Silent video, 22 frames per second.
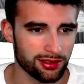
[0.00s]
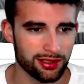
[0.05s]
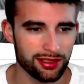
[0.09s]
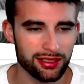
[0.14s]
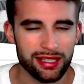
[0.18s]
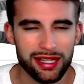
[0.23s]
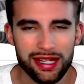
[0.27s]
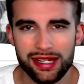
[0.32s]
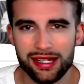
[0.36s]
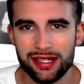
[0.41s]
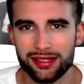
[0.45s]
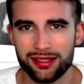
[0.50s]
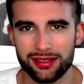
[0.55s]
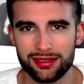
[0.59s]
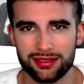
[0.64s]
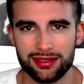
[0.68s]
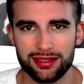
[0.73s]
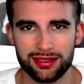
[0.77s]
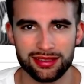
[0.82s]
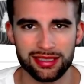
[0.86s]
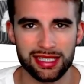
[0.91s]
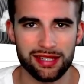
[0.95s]
into
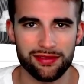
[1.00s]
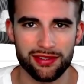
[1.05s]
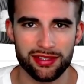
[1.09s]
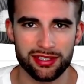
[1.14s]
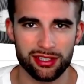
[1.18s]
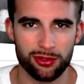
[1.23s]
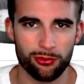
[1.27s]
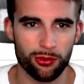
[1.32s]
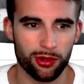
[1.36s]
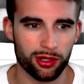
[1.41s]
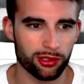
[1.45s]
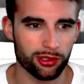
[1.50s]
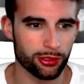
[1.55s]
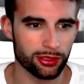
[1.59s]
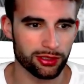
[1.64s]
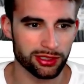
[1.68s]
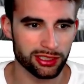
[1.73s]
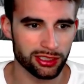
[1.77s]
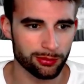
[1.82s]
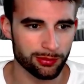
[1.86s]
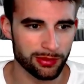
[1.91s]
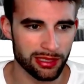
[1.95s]
the Stevenson workload a
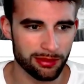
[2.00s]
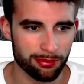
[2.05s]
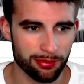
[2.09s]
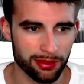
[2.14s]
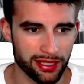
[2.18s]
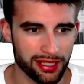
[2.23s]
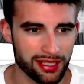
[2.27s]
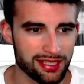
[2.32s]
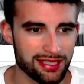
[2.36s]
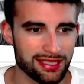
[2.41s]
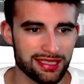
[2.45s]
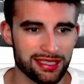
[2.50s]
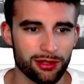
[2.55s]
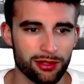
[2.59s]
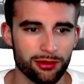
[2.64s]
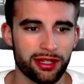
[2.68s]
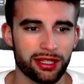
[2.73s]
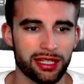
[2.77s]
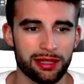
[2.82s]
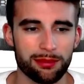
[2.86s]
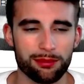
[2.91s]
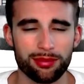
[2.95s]
little bit, but he's still
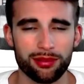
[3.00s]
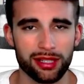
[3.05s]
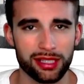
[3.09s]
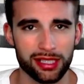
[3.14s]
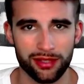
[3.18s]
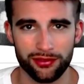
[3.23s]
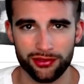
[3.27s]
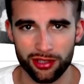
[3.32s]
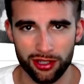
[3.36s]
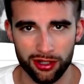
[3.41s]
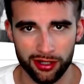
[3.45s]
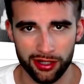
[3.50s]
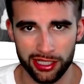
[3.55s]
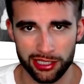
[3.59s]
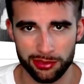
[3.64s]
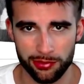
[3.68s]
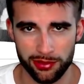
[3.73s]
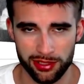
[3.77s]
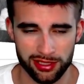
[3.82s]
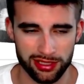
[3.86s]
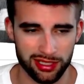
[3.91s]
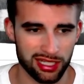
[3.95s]
getting plenty of targets,
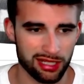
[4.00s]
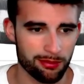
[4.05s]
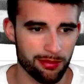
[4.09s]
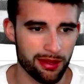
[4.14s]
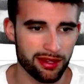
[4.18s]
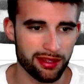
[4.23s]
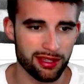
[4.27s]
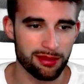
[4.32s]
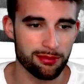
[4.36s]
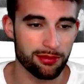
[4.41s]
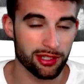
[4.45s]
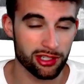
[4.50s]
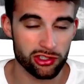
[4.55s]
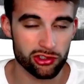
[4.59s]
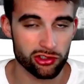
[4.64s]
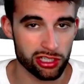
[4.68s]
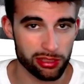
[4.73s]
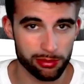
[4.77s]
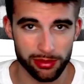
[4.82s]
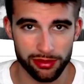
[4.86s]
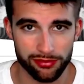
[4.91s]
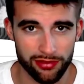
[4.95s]
which is going to make him
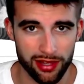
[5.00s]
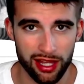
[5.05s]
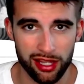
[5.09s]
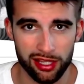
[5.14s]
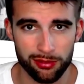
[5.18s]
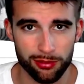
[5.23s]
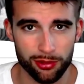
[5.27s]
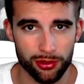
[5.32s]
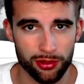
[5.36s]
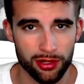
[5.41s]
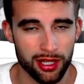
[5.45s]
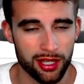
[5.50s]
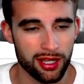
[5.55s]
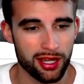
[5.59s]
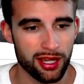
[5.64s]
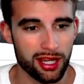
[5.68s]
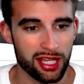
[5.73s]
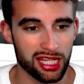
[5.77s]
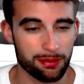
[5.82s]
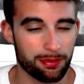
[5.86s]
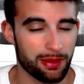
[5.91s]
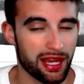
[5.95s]
extremely valuable.
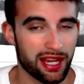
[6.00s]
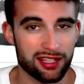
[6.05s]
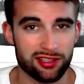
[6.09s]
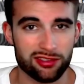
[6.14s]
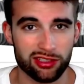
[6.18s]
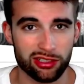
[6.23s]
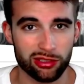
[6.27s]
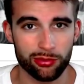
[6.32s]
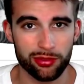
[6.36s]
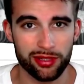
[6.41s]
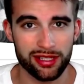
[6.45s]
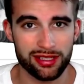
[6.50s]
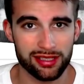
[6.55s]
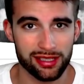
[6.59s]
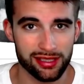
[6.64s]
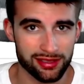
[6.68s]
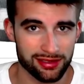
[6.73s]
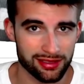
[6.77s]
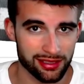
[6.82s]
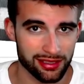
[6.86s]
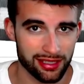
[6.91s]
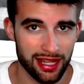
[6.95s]
The past 3 weeks,
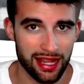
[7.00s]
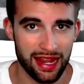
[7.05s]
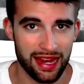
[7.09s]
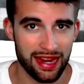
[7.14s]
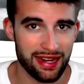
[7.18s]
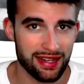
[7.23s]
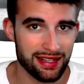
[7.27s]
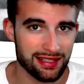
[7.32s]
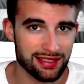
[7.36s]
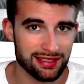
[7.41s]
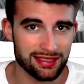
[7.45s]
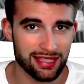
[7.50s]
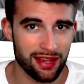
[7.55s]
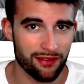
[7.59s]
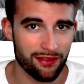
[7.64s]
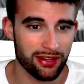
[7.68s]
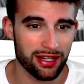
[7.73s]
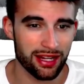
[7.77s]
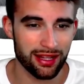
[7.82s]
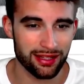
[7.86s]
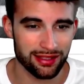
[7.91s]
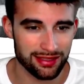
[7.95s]
he's seen 8,
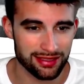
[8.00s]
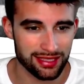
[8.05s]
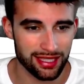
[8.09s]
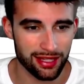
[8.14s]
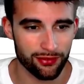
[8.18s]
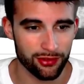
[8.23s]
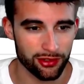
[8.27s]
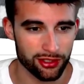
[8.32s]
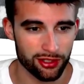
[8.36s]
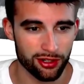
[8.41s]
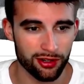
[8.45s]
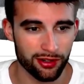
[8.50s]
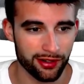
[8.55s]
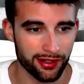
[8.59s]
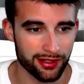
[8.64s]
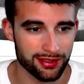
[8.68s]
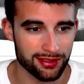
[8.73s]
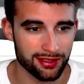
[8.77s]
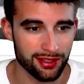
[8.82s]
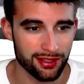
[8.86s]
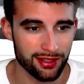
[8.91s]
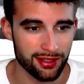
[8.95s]
7, and 7
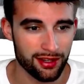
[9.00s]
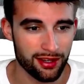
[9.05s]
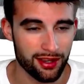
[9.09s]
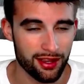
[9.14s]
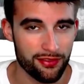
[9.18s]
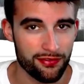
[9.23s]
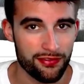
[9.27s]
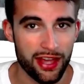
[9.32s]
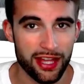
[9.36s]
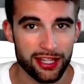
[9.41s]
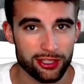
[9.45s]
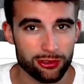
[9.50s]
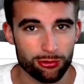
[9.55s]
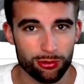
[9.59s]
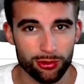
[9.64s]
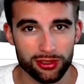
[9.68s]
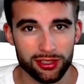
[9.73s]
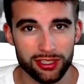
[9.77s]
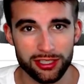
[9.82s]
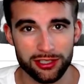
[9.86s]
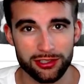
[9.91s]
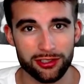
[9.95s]
targets. That's
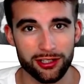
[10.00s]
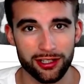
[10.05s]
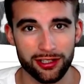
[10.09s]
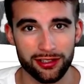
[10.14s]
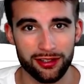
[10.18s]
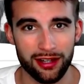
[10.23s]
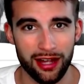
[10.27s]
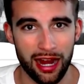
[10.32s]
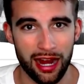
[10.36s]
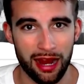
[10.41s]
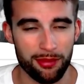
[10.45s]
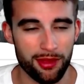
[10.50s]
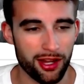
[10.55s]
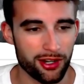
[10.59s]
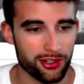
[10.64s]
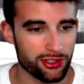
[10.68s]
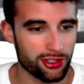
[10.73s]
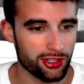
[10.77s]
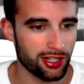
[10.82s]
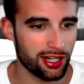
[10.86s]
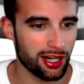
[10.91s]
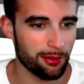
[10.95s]
really good. I'm not
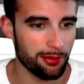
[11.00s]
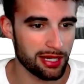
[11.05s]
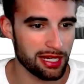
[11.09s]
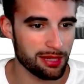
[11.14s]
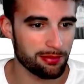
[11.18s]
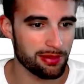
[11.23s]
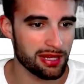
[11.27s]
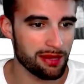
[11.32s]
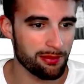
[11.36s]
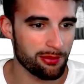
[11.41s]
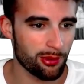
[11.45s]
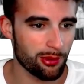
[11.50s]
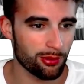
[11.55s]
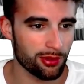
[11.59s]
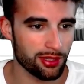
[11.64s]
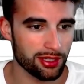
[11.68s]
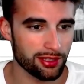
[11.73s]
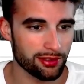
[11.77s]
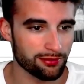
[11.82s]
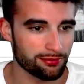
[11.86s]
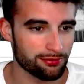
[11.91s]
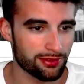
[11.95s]
sure how many people
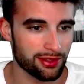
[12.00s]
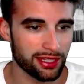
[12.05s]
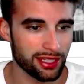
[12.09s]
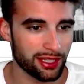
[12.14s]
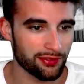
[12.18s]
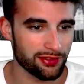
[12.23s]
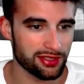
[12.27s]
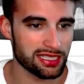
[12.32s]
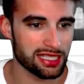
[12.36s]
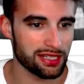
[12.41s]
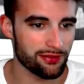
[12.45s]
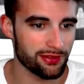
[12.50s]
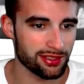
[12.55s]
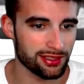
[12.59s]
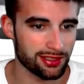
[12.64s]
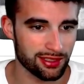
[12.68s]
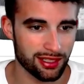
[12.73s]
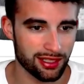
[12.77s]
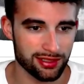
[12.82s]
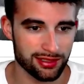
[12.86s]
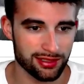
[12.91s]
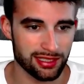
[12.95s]
really think of
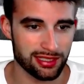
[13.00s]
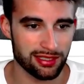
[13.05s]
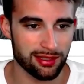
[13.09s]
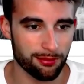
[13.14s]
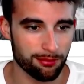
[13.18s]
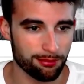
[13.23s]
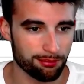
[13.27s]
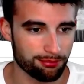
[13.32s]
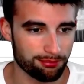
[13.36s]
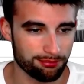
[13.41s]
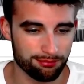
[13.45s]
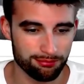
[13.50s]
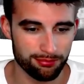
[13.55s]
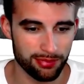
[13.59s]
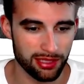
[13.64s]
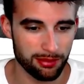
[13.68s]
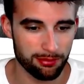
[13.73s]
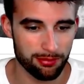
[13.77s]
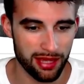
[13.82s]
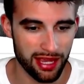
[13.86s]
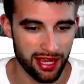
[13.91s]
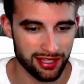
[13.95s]
Stevenson as this some
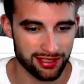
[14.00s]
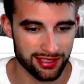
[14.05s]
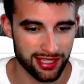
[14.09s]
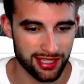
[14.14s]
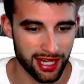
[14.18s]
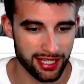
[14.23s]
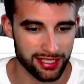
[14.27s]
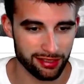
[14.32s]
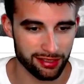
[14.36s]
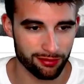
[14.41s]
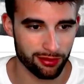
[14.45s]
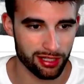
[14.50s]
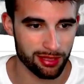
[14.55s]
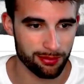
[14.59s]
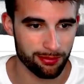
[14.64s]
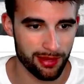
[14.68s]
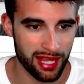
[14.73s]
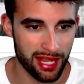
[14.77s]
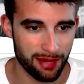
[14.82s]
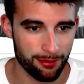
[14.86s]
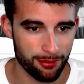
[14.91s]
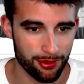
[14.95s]
big pass catching running
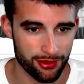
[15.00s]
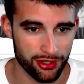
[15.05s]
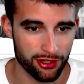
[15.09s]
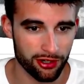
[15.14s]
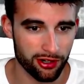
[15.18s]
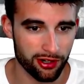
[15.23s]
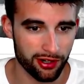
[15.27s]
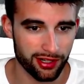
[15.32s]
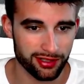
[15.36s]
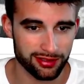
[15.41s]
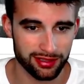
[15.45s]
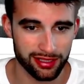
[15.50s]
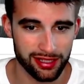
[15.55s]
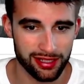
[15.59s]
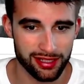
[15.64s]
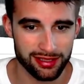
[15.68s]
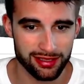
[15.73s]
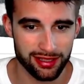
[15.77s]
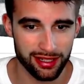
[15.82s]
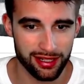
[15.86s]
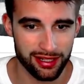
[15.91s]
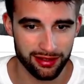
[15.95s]
back, but the targets that
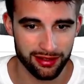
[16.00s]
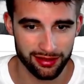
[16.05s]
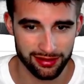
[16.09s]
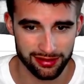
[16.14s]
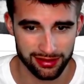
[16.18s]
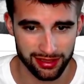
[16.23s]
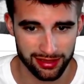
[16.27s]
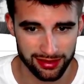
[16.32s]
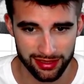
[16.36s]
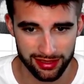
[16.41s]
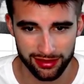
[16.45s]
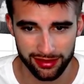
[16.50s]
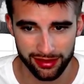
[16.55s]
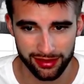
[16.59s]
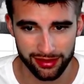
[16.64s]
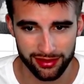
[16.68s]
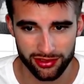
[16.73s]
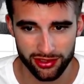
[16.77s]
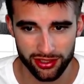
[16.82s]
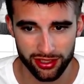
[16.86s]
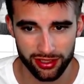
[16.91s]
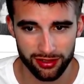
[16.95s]
he's getting consistently
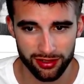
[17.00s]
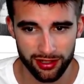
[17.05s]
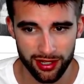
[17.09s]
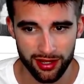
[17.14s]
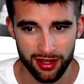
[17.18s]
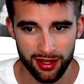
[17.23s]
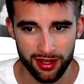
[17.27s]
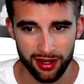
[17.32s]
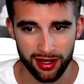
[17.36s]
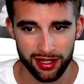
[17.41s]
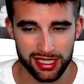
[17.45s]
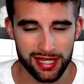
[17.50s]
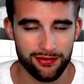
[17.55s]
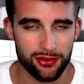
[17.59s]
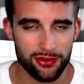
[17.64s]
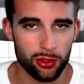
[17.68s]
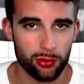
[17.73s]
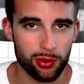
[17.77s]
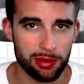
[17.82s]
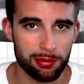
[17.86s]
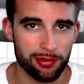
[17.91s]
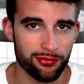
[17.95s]
this year, because even
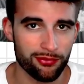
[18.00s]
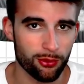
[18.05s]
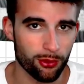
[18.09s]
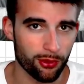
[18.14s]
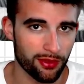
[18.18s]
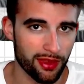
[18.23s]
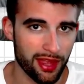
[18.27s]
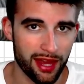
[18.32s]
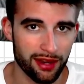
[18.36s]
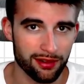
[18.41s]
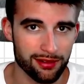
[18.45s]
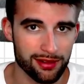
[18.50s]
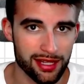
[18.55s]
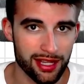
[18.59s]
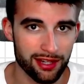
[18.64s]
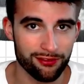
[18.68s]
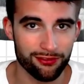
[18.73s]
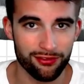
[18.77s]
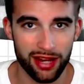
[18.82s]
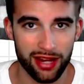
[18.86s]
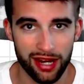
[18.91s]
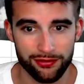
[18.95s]
the week before that he
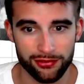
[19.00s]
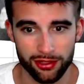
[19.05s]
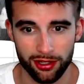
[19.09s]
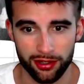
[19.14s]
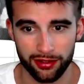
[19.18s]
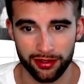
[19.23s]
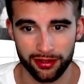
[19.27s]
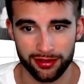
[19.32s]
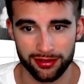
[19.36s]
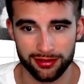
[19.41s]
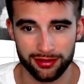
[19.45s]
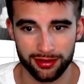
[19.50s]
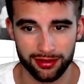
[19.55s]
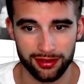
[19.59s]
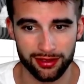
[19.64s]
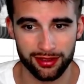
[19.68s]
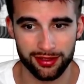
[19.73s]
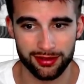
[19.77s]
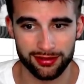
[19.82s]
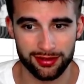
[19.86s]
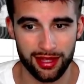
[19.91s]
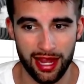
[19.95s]
had five targets, like
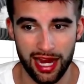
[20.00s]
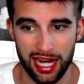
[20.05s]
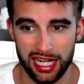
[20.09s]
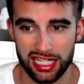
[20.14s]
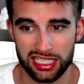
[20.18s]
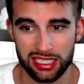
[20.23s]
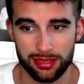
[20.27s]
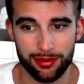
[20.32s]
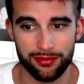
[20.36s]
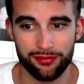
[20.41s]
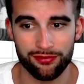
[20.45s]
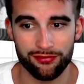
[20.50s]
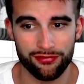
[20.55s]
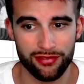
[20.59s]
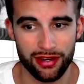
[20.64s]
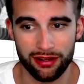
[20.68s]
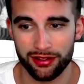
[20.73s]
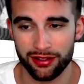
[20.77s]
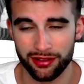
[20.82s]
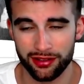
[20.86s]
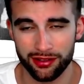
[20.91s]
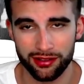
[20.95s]
it's actually been
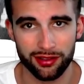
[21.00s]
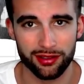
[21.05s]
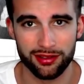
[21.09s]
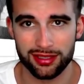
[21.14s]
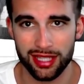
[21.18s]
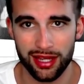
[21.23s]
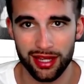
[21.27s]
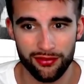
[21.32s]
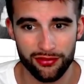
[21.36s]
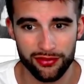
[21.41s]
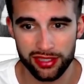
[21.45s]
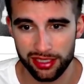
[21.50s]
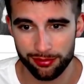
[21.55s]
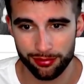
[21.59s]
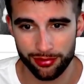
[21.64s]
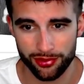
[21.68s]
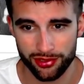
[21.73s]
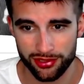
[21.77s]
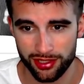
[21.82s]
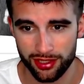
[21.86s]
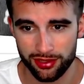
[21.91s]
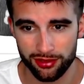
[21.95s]
very good.
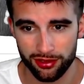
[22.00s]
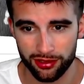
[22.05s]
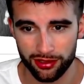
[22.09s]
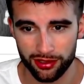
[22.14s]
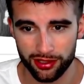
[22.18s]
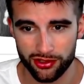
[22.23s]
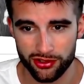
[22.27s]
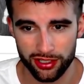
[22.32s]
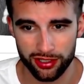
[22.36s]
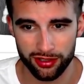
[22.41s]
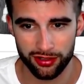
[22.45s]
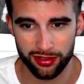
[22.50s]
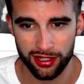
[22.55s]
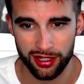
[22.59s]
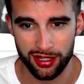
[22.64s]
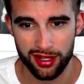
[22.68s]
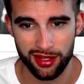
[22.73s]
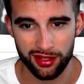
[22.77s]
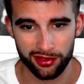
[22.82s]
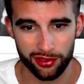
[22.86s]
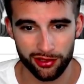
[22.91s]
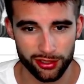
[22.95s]
17% target share,
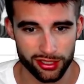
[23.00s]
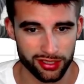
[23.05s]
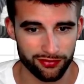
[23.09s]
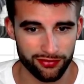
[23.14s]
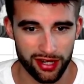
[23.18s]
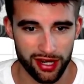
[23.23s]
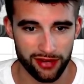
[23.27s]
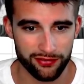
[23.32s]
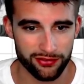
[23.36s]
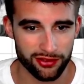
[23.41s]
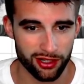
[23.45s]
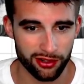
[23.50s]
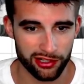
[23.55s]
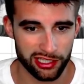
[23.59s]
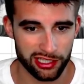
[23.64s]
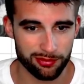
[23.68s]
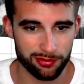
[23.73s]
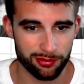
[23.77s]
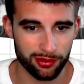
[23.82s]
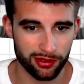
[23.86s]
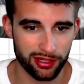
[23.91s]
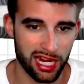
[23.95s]
close to five
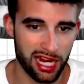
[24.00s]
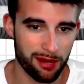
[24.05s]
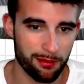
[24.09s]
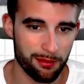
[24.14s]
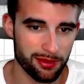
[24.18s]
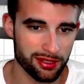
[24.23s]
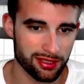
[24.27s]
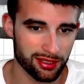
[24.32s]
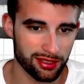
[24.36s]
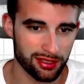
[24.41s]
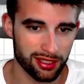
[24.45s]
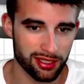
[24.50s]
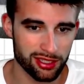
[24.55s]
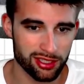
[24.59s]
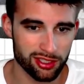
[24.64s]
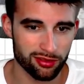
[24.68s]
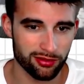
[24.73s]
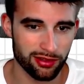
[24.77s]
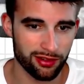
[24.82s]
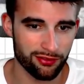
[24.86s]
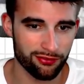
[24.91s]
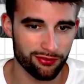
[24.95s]
targets per game. He's going to get
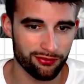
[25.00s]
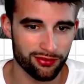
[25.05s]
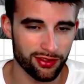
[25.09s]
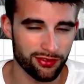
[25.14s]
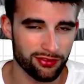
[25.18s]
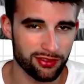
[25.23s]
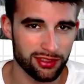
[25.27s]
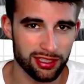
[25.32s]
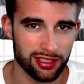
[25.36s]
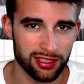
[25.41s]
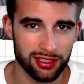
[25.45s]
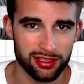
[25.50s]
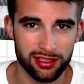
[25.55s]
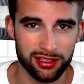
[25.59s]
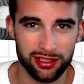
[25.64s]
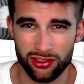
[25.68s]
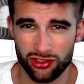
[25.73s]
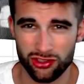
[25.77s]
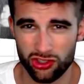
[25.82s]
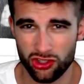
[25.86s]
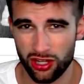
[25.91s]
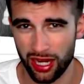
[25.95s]
you around
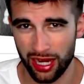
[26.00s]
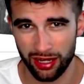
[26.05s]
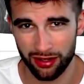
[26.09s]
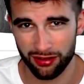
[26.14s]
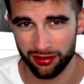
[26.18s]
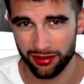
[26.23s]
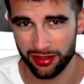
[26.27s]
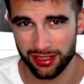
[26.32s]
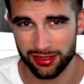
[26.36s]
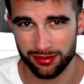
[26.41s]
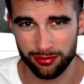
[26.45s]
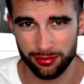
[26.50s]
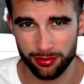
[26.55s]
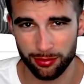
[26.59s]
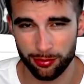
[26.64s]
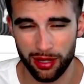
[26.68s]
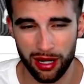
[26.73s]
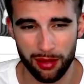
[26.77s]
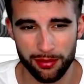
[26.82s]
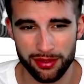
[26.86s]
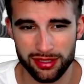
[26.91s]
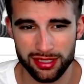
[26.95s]
15-ish carries,
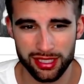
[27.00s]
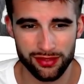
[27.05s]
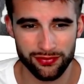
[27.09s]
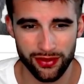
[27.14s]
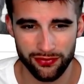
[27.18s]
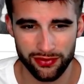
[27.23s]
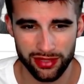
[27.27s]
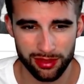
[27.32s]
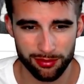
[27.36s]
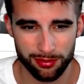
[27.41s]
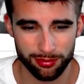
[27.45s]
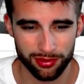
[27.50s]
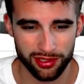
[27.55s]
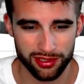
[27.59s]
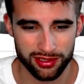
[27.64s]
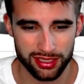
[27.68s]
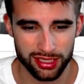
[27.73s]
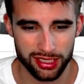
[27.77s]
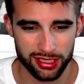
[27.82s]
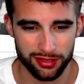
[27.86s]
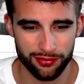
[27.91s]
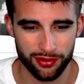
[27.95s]
probably see 15
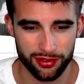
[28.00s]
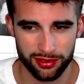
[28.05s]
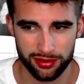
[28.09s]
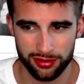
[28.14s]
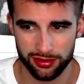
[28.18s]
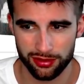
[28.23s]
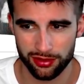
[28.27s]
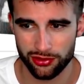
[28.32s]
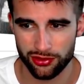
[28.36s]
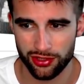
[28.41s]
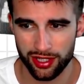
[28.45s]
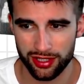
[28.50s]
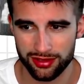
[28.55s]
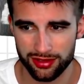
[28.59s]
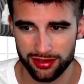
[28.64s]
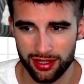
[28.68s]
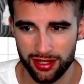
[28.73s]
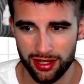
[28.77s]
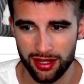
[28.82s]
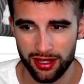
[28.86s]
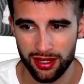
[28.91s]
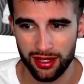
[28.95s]
plus here versus the Jets.